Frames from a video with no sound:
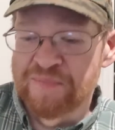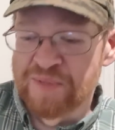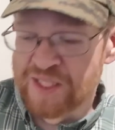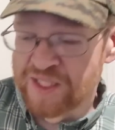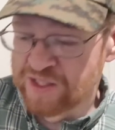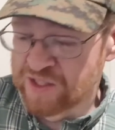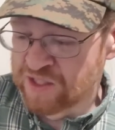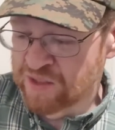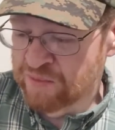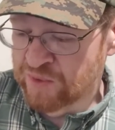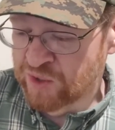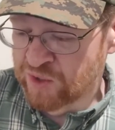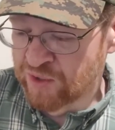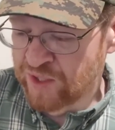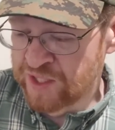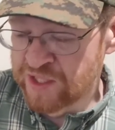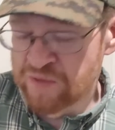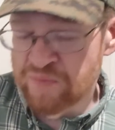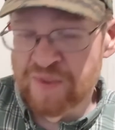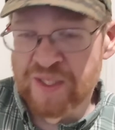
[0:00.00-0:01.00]
because someone
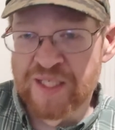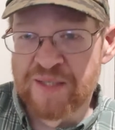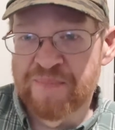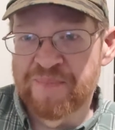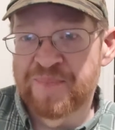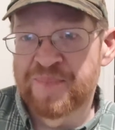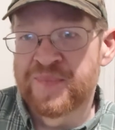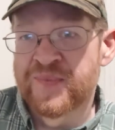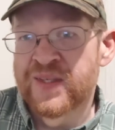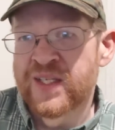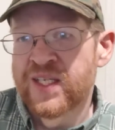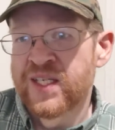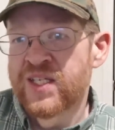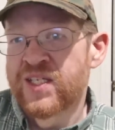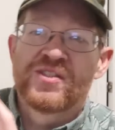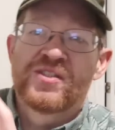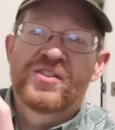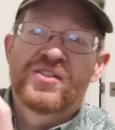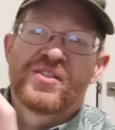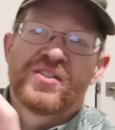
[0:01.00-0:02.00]
transmitted.
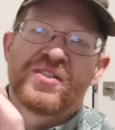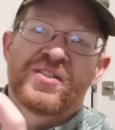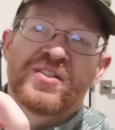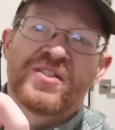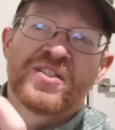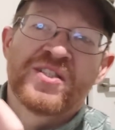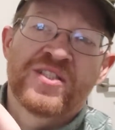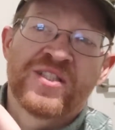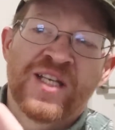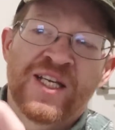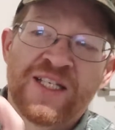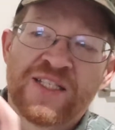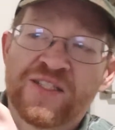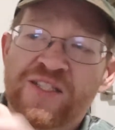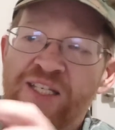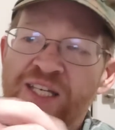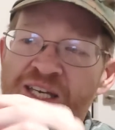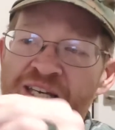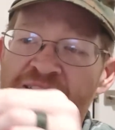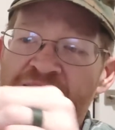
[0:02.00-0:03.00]
These nicely